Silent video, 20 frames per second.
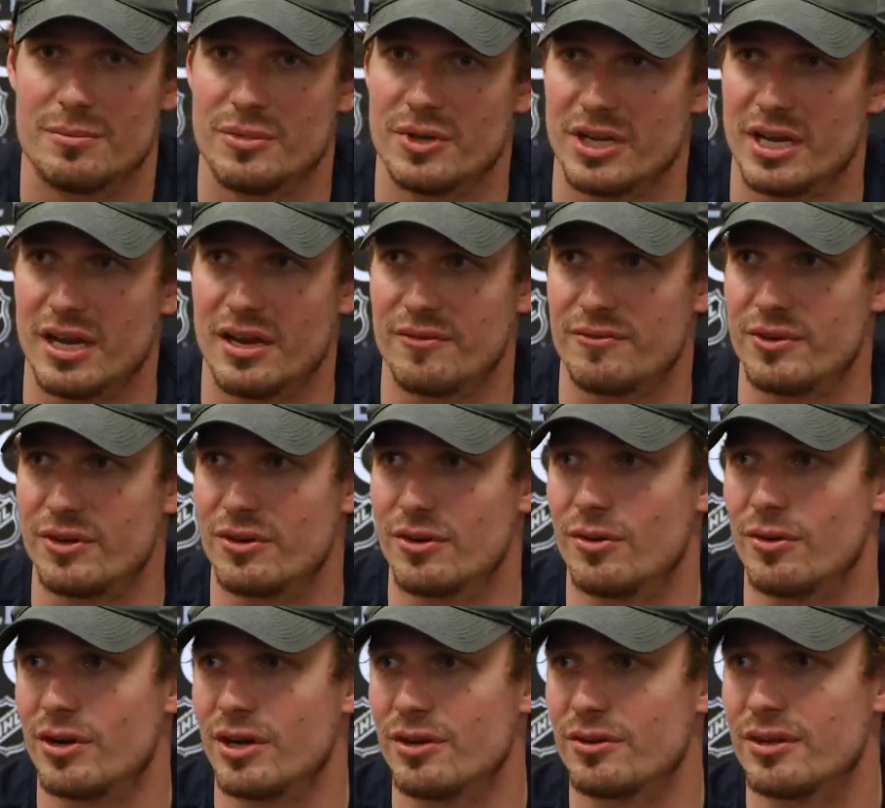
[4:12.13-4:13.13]
But yeah, if you're
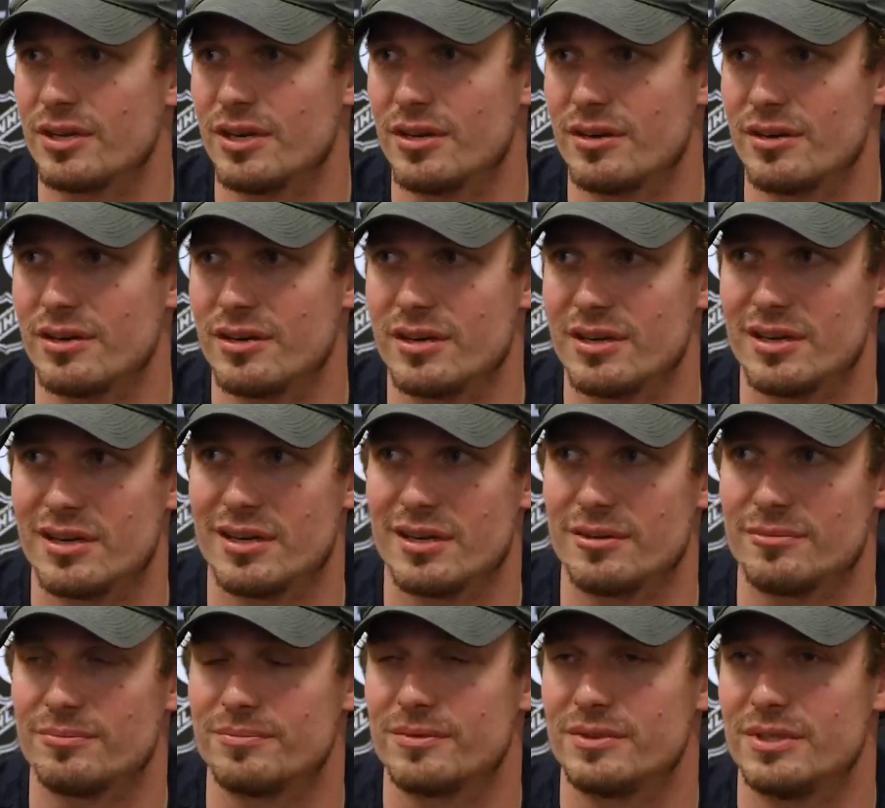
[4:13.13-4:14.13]
going out there and
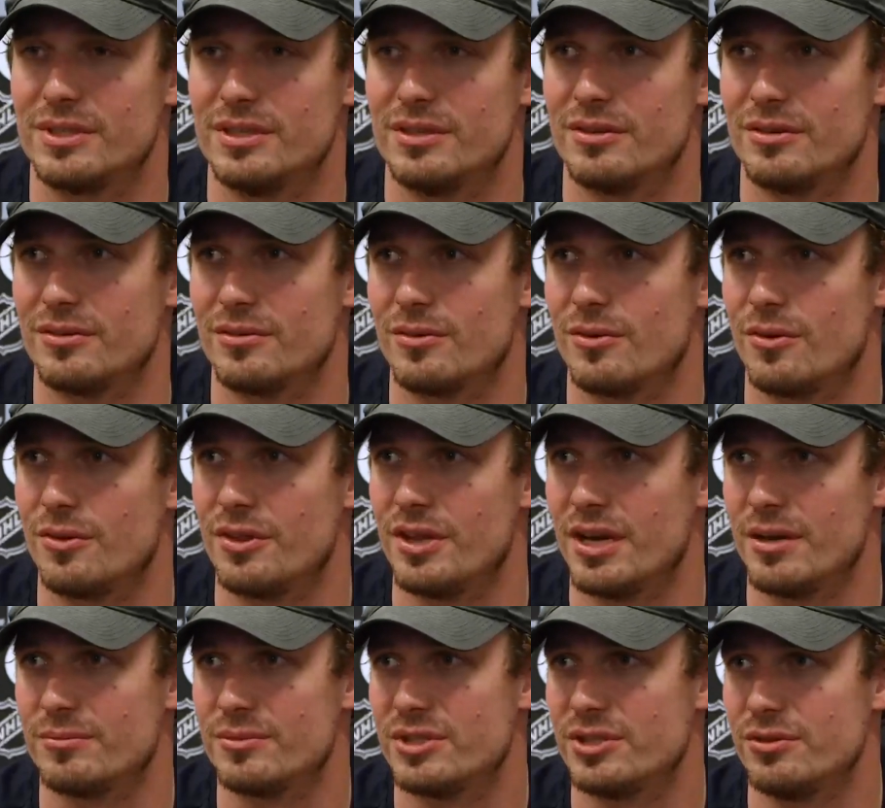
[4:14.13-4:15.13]
uh, you know hold
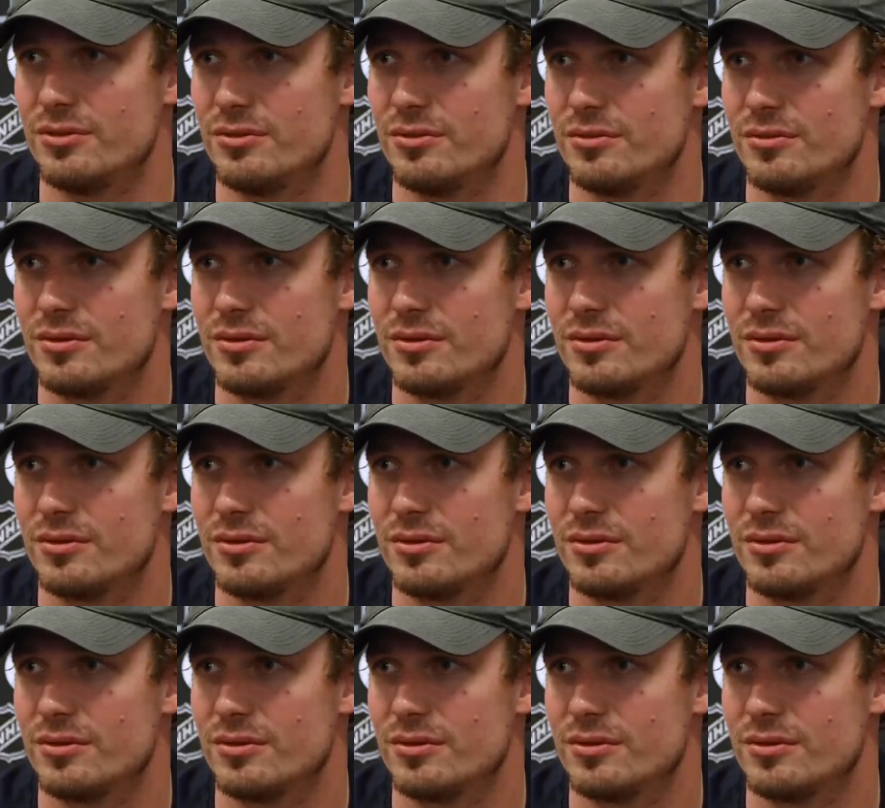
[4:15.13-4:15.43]
them to,